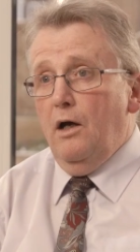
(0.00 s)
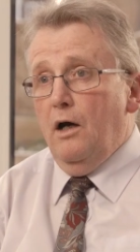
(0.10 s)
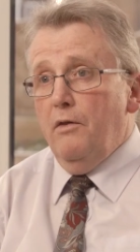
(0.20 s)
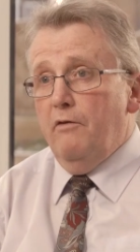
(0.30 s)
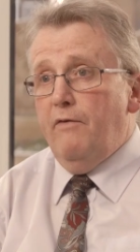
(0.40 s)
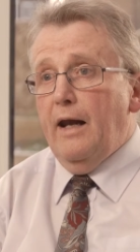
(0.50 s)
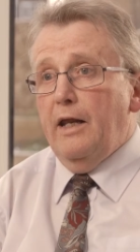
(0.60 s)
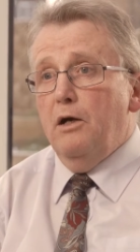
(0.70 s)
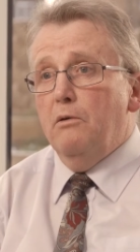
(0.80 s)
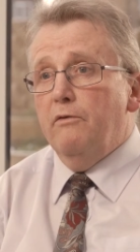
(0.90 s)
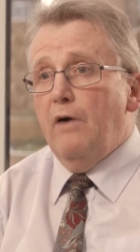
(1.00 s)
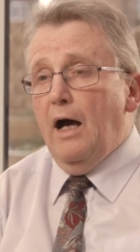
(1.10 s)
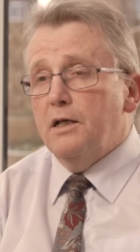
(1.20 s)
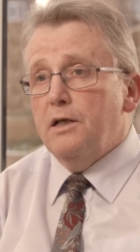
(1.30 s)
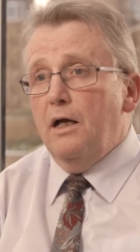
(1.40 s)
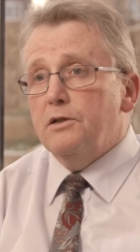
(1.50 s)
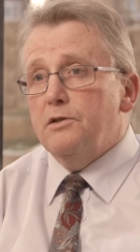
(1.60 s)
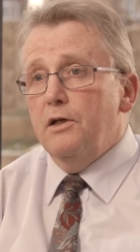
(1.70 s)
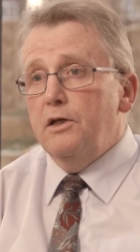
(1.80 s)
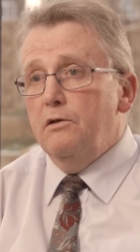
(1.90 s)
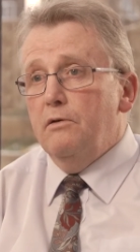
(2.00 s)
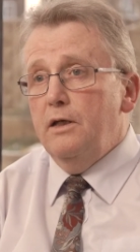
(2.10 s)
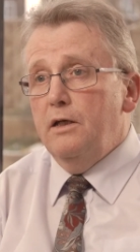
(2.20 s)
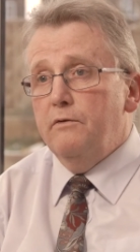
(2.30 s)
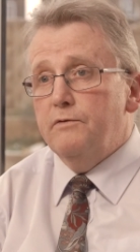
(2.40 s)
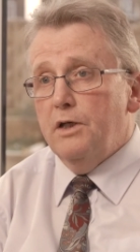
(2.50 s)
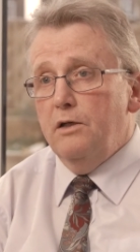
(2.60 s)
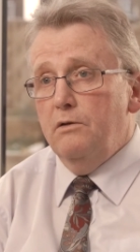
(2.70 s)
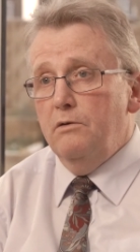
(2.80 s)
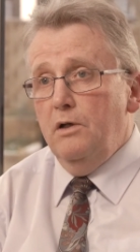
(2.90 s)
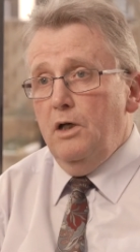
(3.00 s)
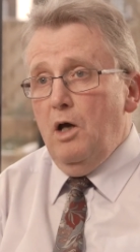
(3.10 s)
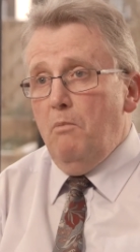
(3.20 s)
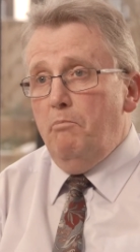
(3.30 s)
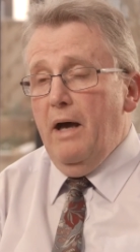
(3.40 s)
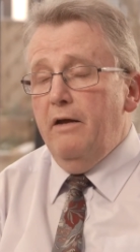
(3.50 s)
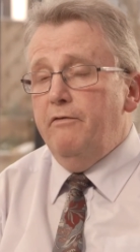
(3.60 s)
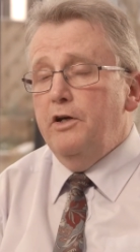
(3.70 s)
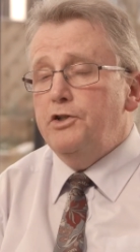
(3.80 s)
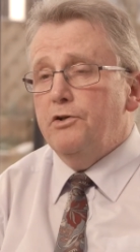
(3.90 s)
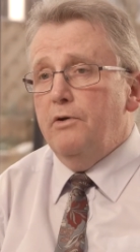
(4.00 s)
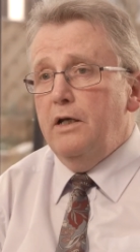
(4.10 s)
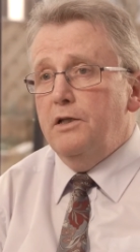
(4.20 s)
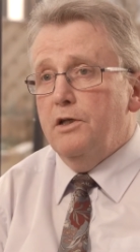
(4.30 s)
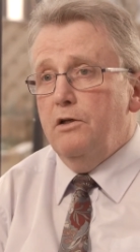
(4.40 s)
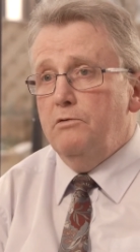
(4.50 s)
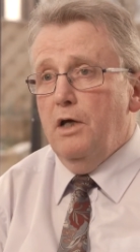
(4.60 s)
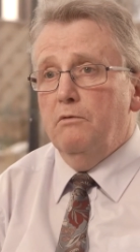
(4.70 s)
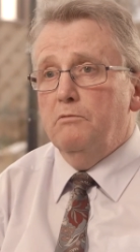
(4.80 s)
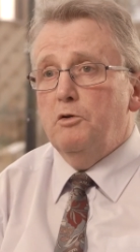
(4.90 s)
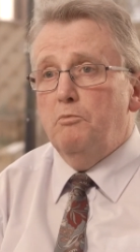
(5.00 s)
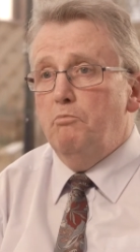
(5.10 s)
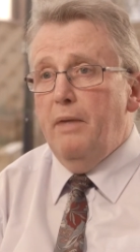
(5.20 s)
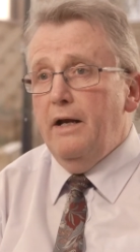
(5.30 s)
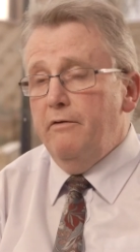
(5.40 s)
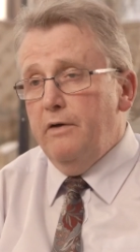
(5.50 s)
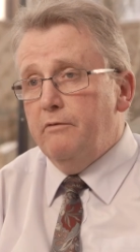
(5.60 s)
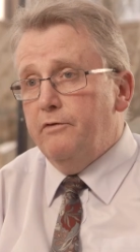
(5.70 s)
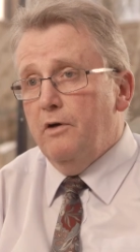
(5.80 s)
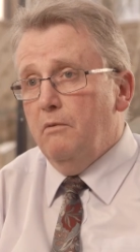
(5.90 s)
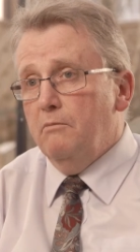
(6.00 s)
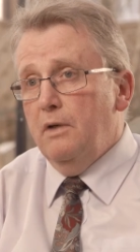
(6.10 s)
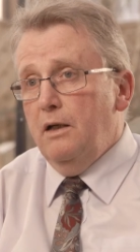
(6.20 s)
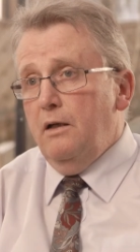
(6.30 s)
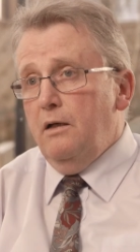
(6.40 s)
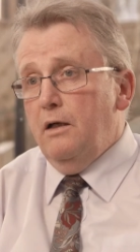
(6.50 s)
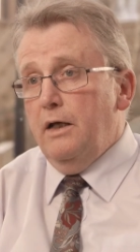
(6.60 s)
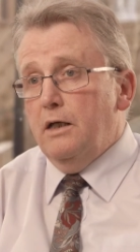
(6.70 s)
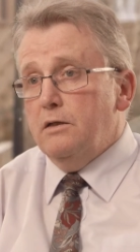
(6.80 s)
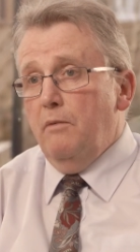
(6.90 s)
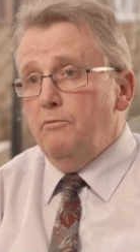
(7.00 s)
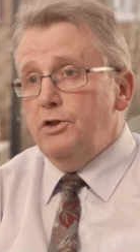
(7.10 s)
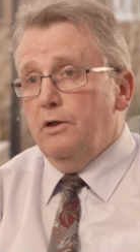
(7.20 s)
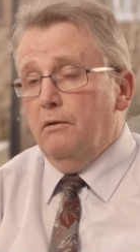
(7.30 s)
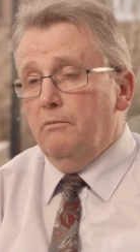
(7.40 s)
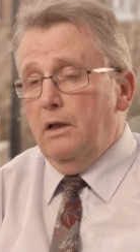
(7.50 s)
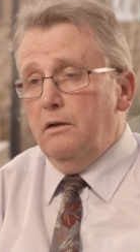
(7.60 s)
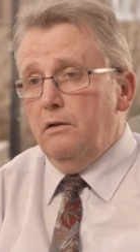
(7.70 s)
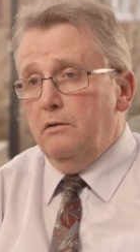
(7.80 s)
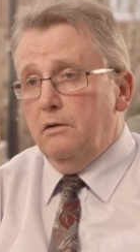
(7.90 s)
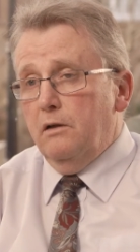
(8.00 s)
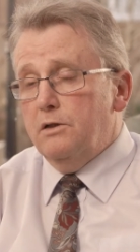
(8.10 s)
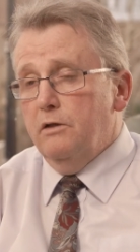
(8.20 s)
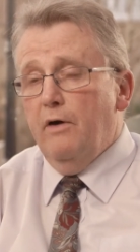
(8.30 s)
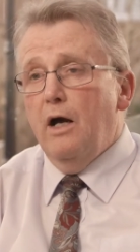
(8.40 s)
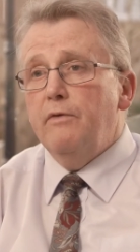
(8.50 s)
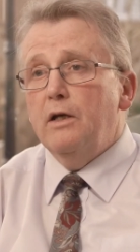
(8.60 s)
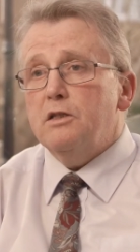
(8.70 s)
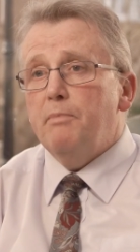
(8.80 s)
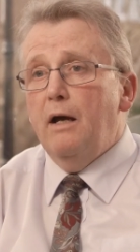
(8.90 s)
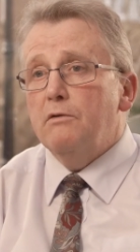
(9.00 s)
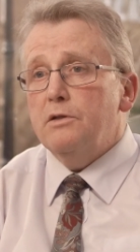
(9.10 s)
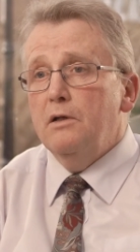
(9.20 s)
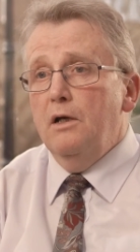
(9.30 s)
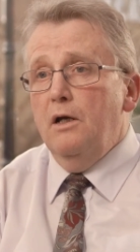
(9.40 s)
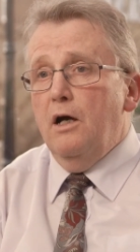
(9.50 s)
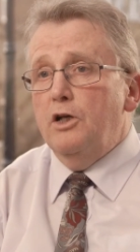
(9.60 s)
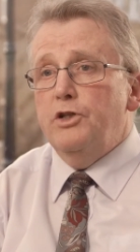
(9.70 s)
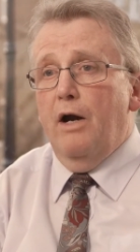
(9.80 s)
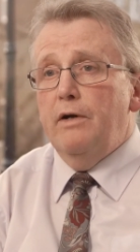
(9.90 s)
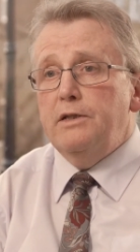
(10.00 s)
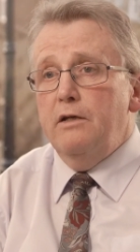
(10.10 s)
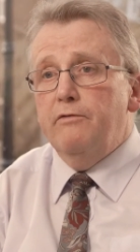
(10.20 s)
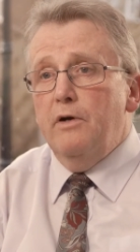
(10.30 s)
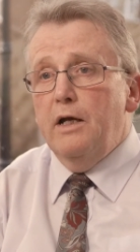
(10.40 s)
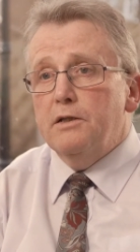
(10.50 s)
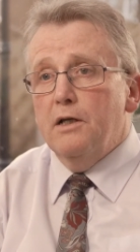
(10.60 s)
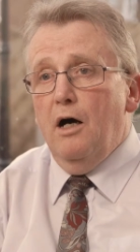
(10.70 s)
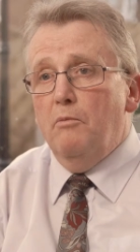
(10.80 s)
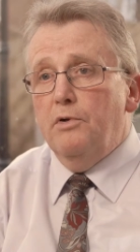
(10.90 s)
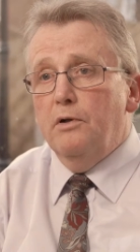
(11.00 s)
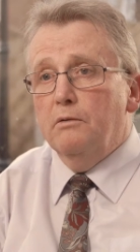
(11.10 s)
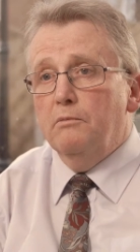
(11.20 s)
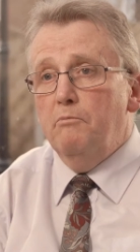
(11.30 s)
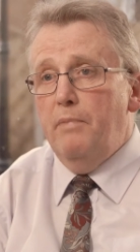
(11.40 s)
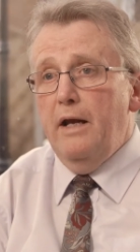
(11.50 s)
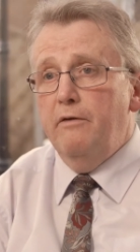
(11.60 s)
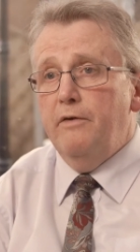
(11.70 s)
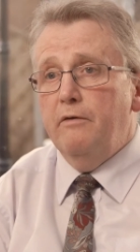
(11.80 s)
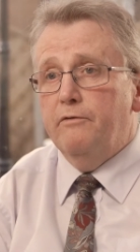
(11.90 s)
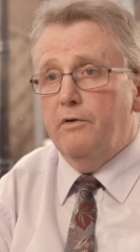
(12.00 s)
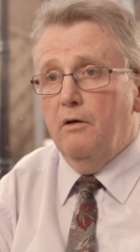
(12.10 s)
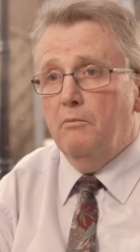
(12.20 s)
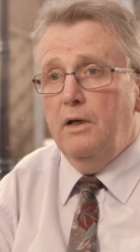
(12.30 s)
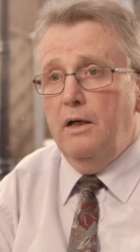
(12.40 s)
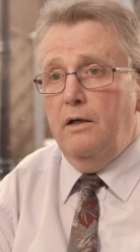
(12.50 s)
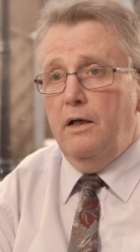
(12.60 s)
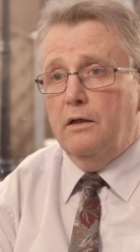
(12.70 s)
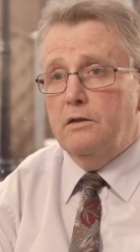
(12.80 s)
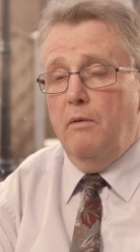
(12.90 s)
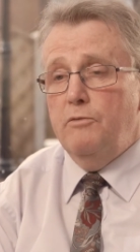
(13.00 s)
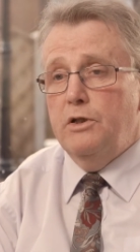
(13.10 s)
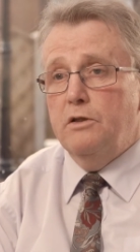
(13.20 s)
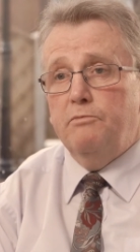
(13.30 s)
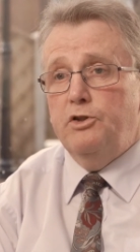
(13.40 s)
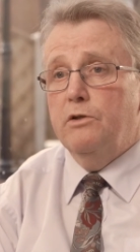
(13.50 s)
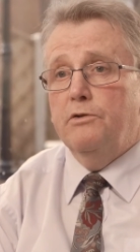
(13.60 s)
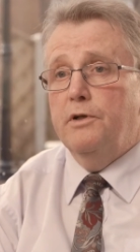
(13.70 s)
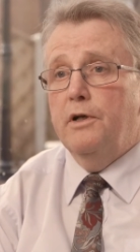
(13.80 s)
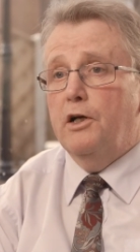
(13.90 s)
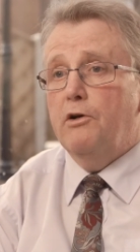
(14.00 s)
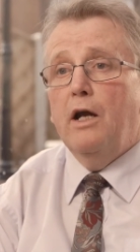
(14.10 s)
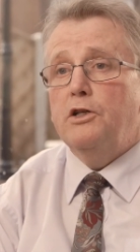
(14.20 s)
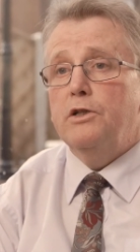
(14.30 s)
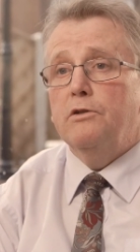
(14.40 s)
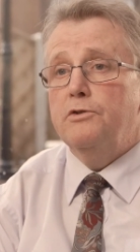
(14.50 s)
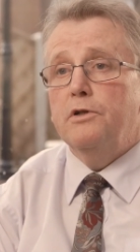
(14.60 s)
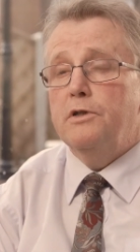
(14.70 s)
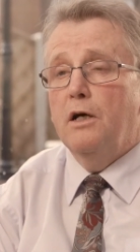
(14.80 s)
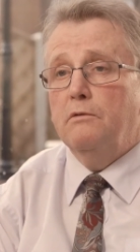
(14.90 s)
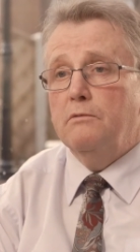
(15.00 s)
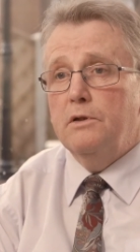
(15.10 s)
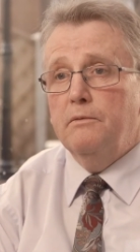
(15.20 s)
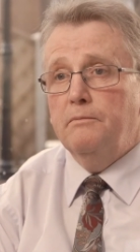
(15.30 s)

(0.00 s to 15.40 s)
on the value of assets that you leave to beneficiaries who don't benefit from an exemption. A surviving spouse, a charity, for example, benefit from exemptions. Children and grandchildren don't.